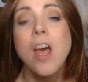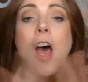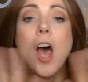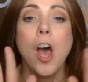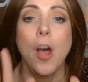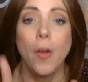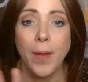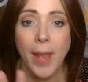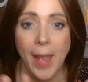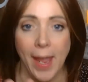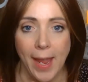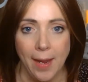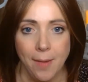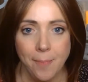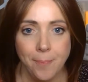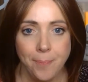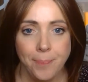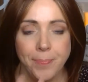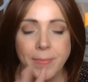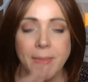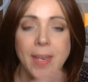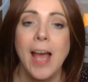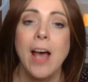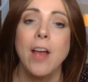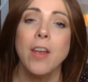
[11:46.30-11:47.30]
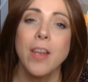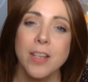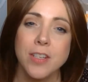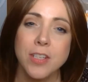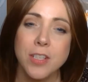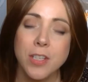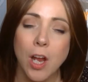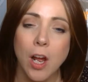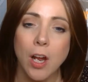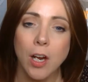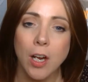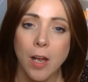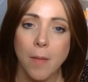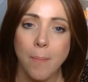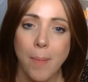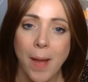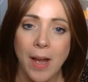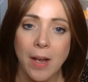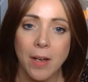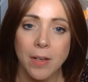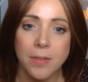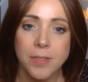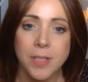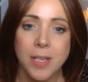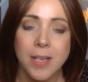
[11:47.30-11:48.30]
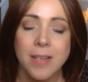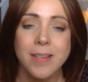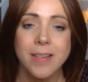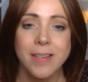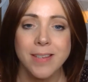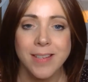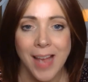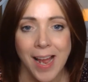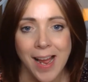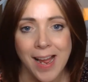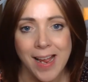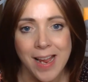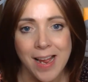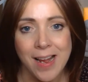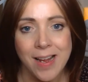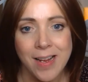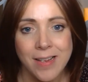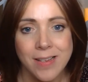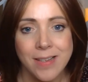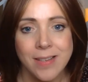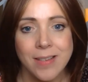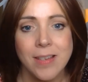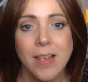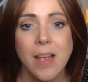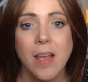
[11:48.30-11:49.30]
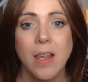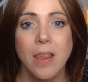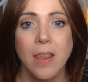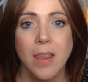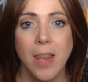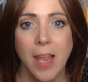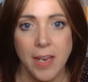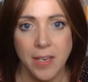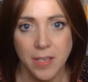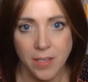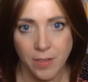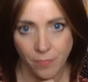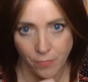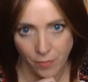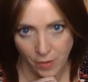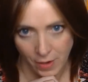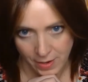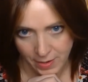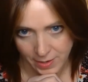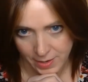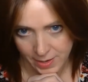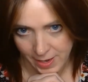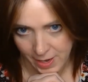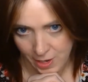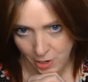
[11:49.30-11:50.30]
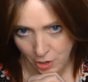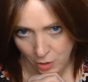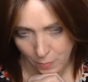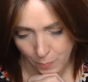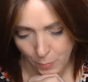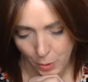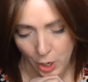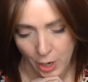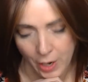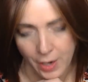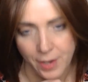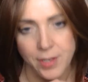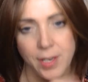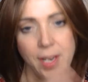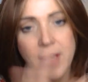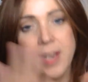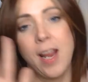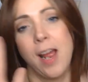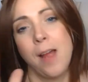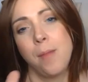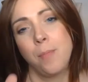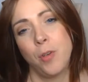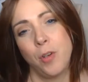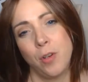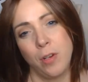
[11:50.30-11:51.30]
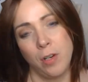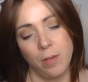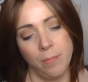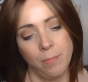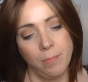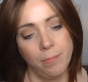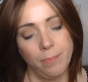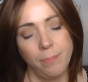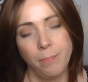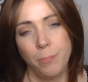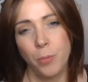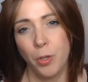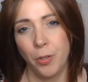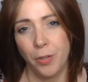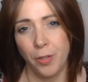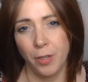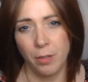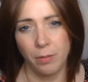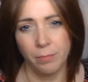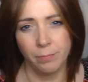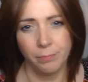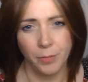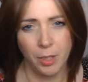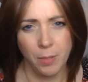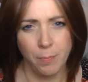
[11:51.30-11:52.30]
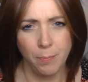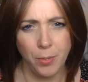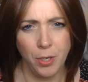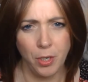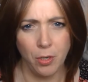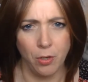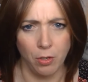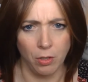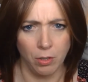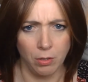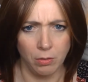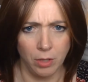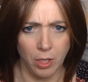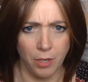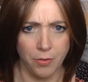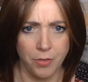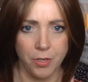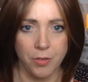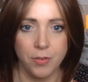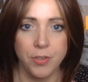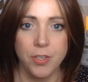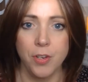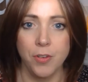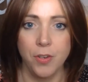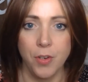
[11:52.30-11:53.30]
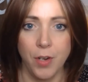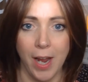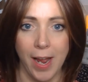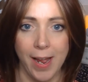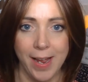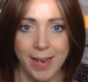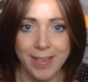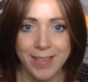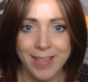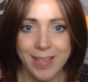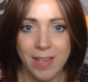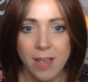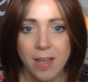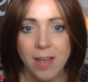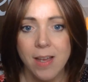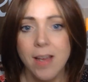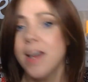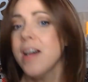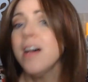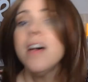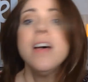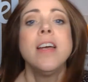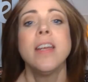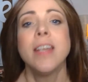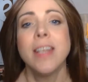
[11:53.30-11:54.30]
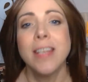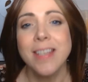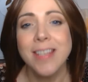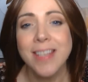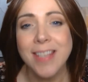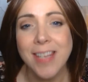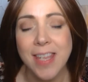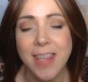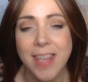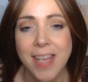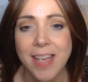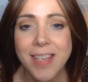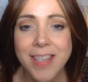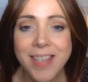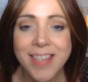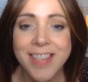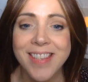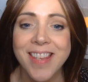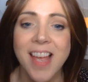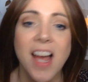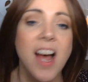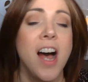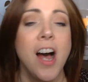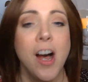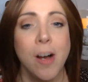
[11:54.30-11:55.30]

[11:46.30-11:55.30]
Okay, now let's talk about Zion's lace front and her part. And I'm going to pull the computer closer so you guys can see this.